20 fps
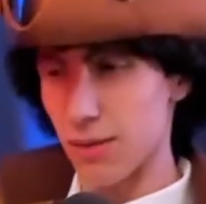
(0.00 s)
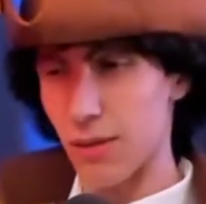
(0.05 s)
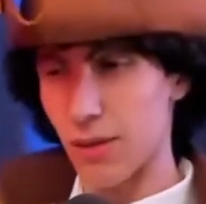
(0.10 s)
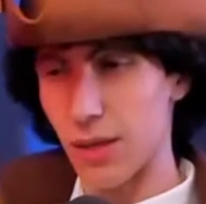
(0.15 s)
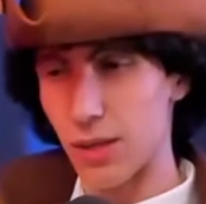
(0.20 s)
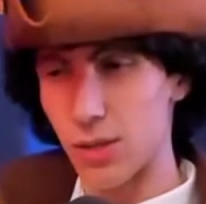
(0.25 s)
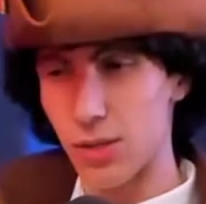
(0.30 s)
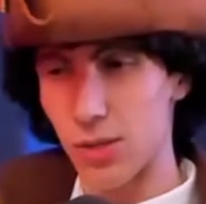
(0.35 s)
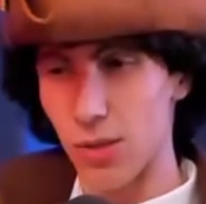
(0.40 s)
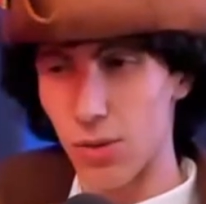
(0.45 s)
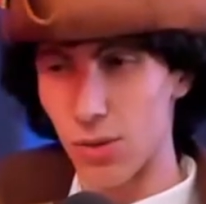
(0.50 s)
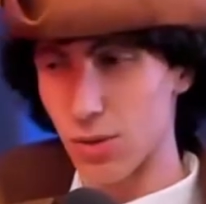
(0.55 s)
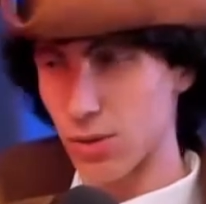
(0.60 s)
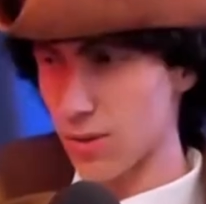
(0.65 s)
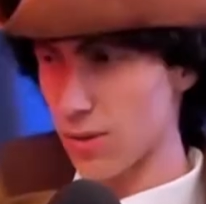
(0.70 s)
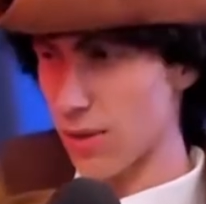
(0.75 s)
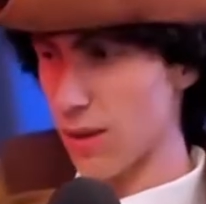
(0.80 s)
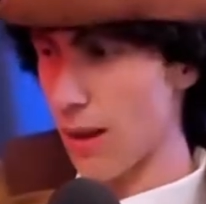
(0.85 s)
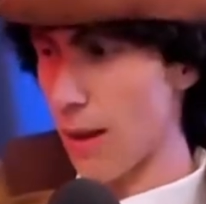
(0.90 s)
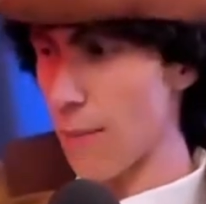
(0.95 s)
And so
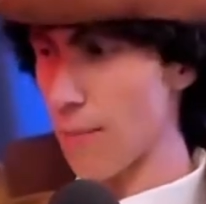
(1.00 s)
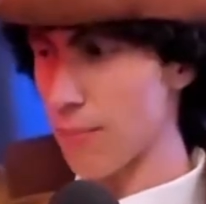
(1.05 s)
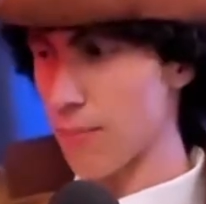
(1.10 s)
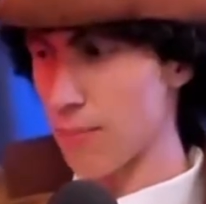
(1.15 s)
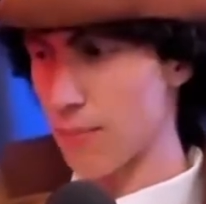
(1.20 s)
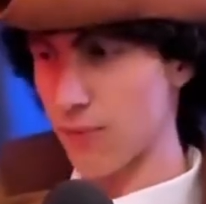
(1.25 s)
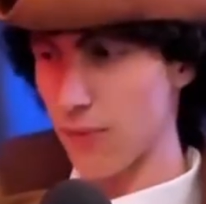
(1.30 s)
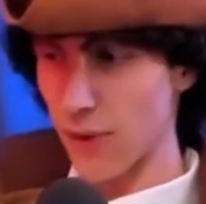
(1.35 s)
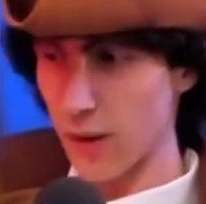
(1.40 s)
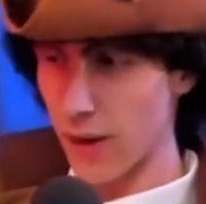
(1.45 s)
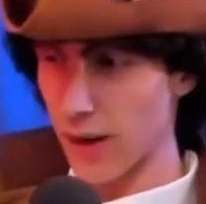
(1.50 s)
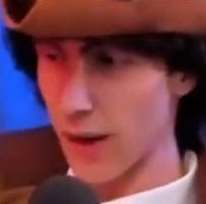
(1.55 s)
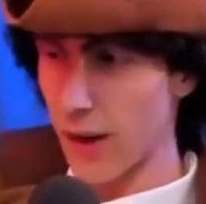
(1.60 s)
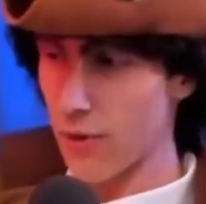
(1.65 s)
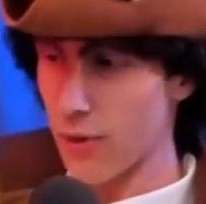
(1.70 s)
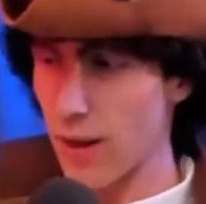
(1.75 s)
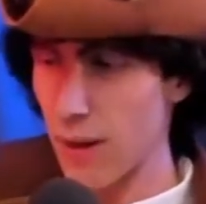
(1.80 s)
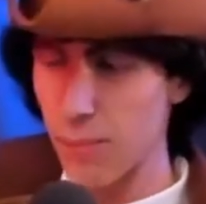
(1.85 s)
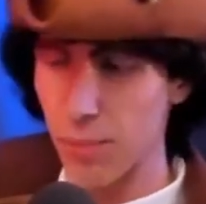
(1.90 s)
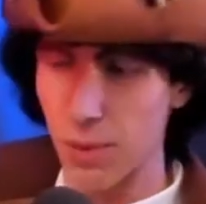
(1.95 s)
I'm filling out
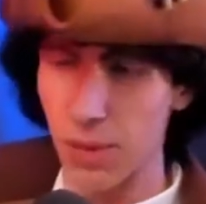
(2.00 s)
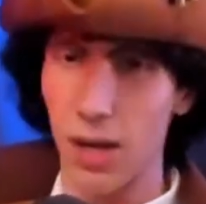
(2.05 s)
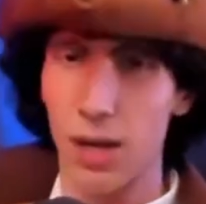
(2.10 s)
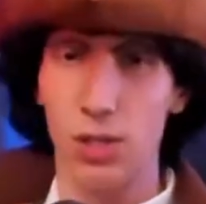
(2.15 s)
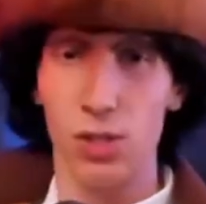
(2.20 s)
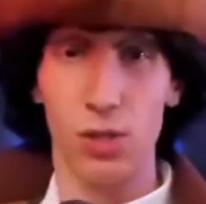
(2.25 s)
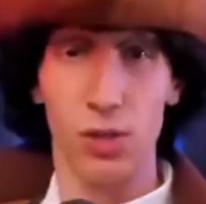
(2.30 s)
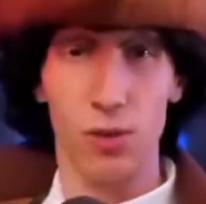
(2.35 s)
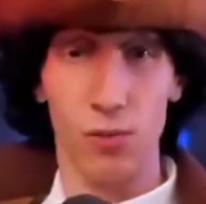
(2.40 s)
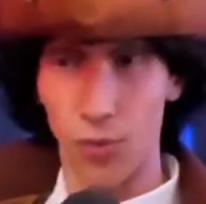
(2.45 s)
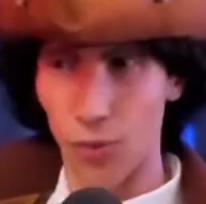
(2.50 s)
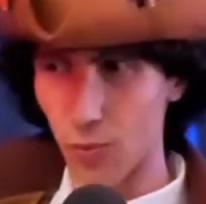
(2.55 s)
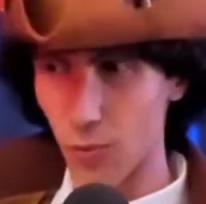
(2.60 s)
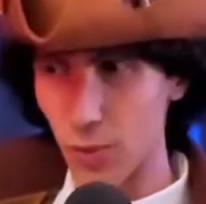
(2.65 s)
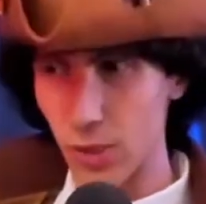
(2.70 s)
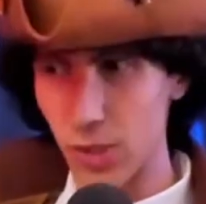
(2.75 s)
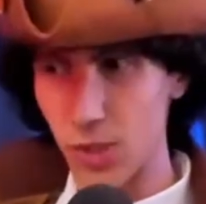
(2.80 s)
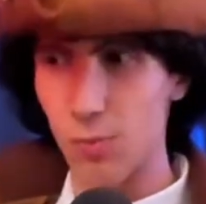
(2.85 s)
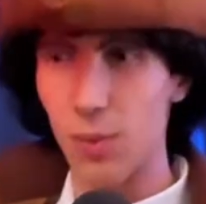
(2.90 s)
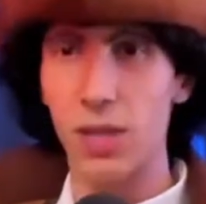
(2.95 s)
an application for
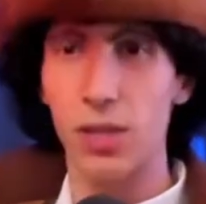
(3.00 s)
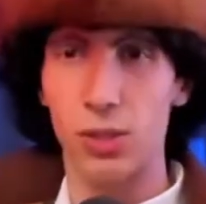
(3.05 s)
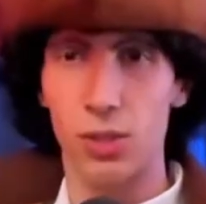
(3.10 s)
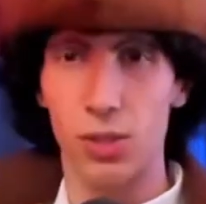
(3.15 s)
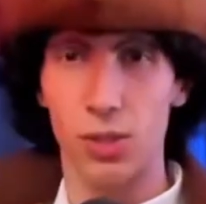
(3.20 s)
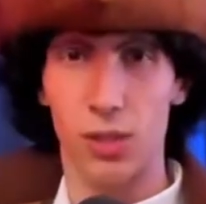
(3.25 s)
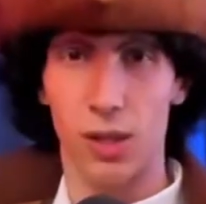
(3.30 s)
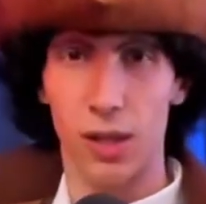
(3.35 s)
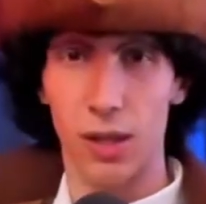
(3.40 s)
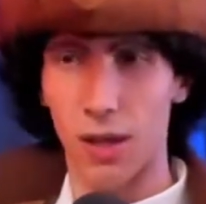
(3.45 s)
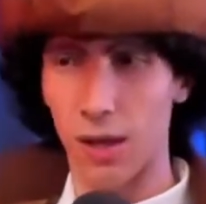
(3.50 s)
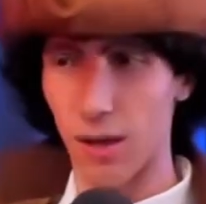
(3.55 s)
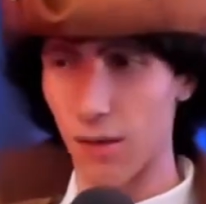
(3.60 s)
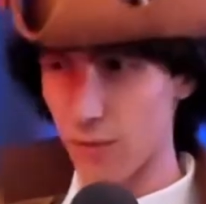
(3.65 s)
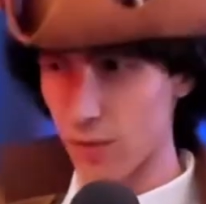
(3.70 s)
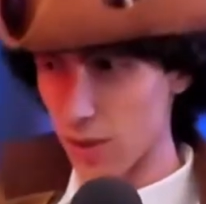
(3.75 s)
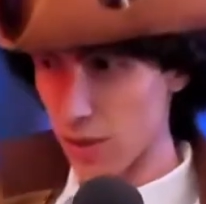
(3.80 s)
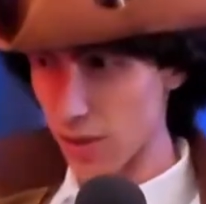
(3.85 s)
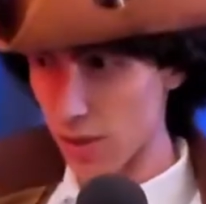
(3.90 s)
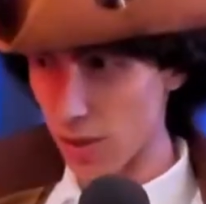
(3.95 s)
free speech. And then if
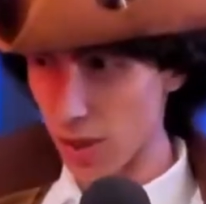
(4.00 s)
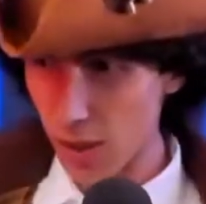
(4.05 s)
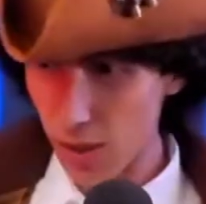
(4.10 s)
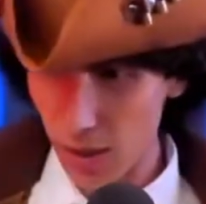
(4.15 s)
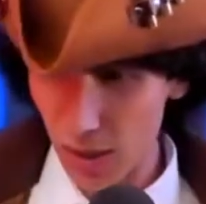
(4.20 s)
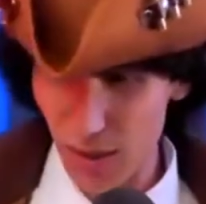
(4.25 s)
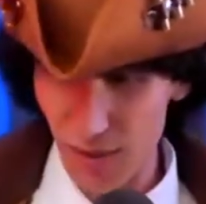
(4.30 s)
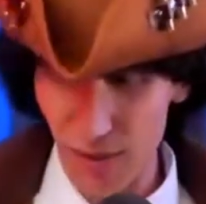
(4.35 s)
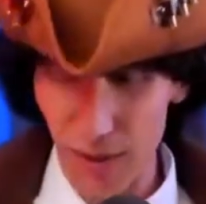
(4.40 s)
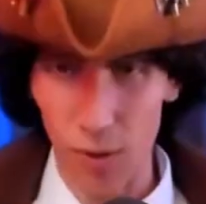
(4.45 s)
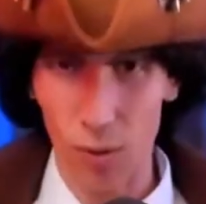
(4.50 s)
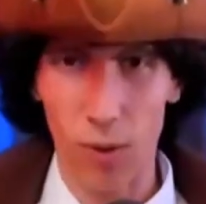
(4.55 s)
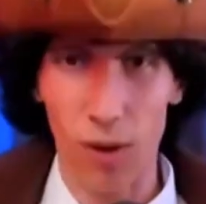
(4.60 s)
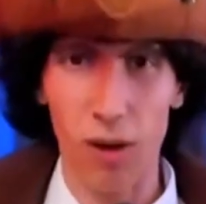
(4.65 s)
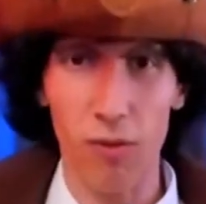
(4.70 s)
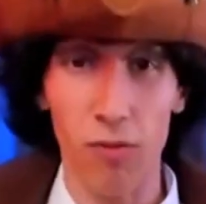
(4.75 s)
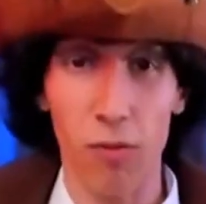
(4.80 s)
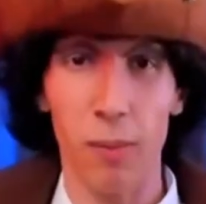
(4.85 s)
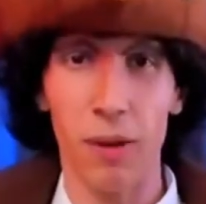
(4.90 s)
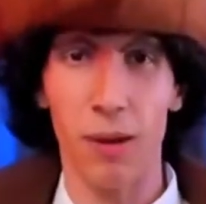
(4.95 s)
the federal
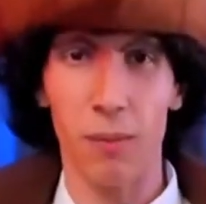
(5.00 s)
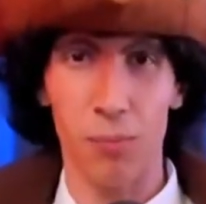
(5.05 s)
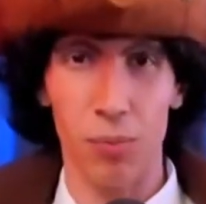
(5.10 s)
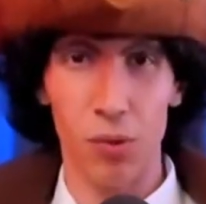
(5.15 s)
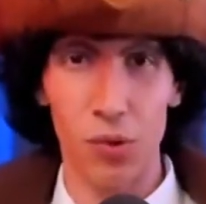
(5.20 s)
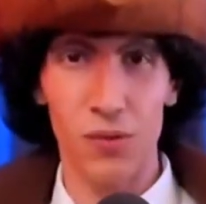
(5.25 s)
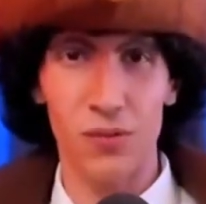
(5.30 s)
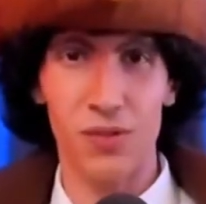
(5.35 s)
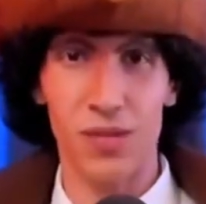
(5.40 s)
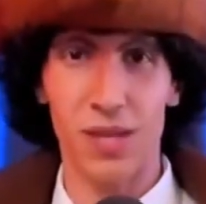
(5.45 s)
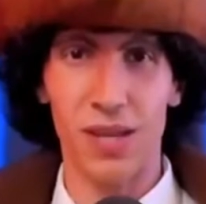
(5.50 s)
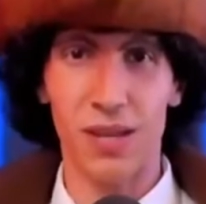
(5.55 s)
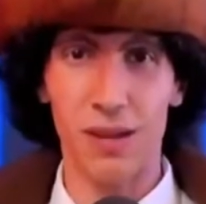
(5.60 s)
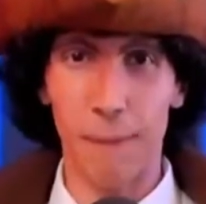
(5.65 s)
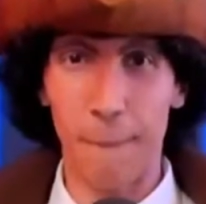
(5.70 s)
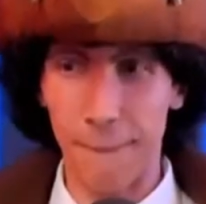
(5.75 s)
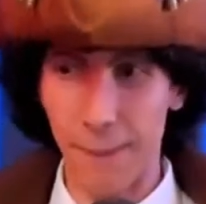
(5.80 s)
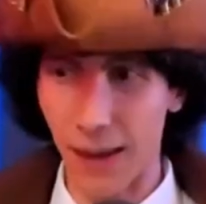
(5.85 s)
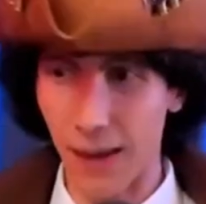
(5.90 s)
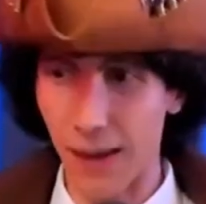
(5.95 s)
government approves it,
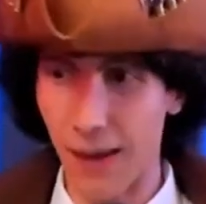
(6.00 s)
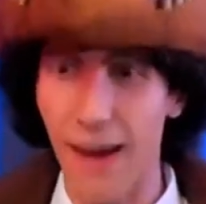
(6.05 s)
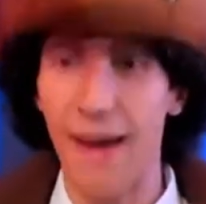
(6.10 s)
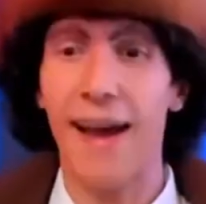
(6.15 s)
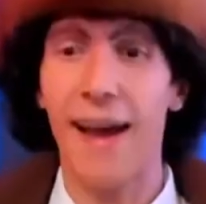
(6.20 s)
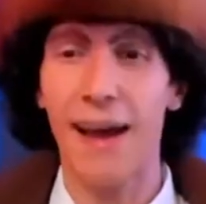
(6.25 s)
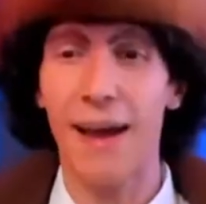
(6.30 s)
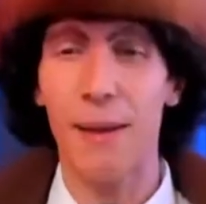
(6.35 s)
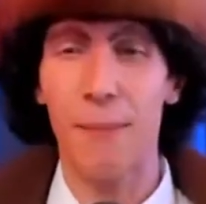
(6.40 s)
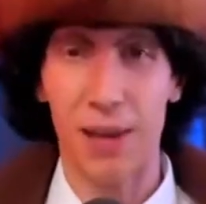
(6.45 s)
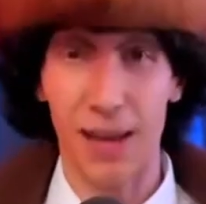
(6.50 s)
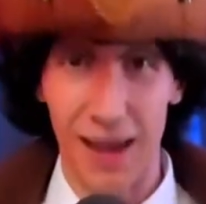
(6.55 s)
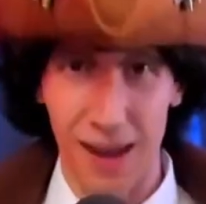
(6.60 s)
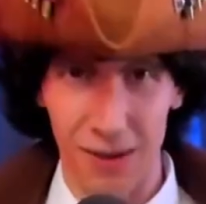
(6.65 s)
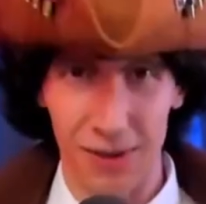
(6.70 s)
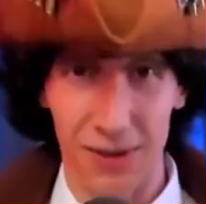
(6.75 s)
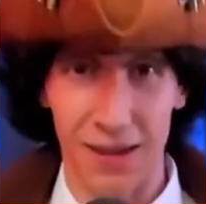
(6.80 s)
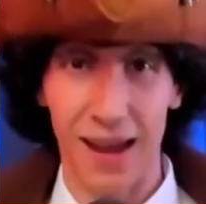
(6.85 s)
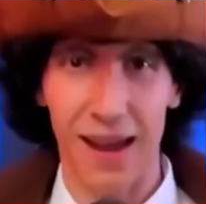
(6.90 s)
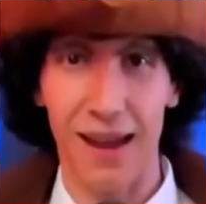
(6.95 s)
then I am
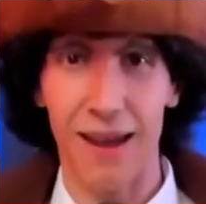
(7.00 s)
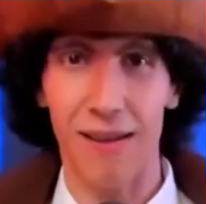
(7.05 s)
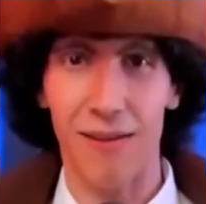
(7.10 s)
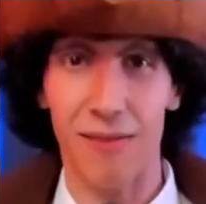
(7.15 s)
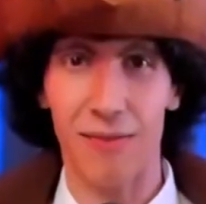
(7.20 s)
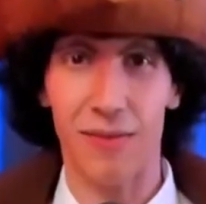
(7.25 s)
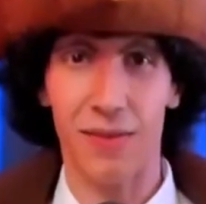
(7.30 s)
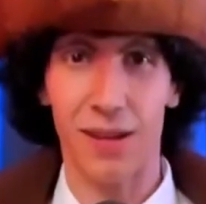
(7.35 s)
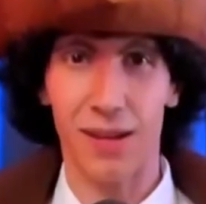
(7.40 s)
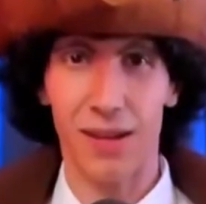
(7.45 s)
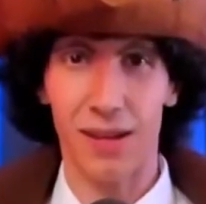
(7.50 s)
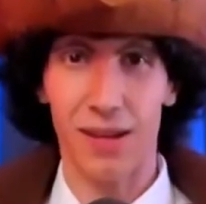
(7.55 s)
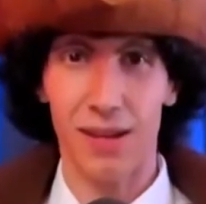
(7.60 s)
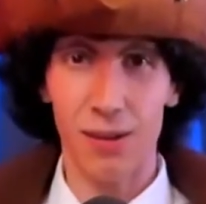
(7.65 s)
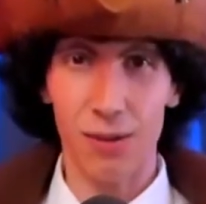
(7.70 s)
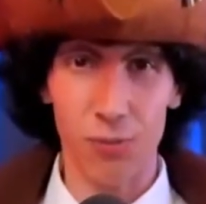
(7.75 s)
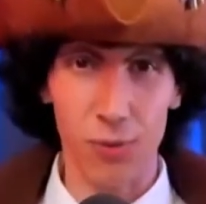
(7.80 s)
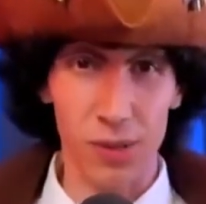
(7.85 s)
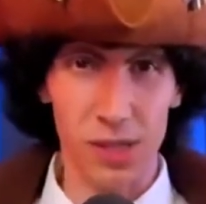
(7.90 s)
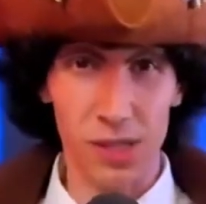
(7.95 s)
allowed to have
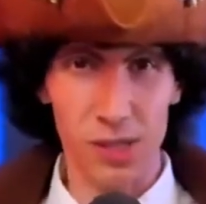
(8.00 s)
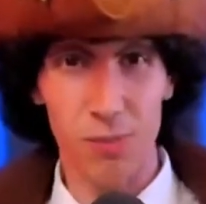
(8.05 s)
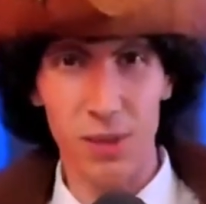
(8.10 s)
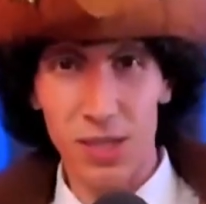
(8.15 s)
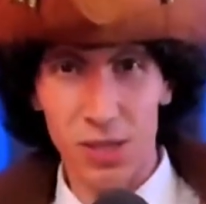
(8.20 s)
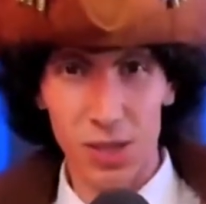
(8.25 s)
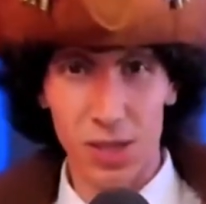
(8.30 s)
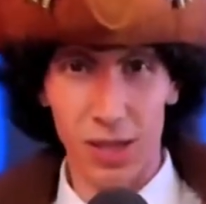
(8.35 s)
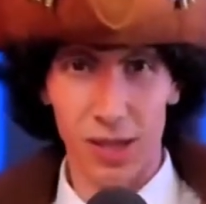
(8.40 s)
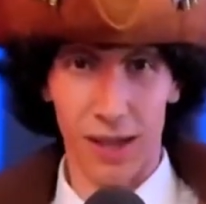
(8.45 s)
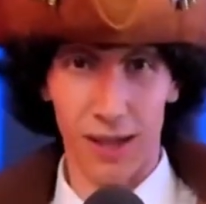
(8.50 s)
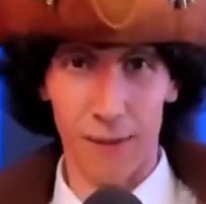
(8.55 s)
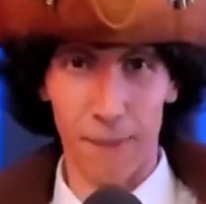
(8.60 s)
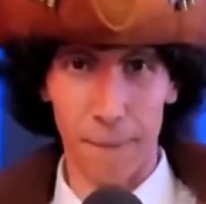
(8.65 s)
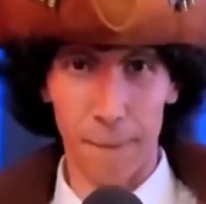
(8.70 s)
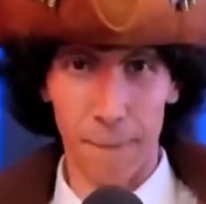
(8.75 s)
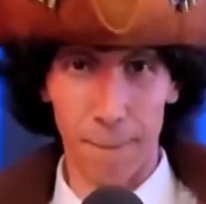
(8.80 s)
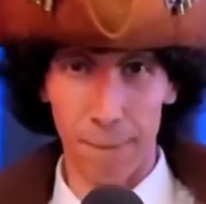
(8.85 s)
free speech again.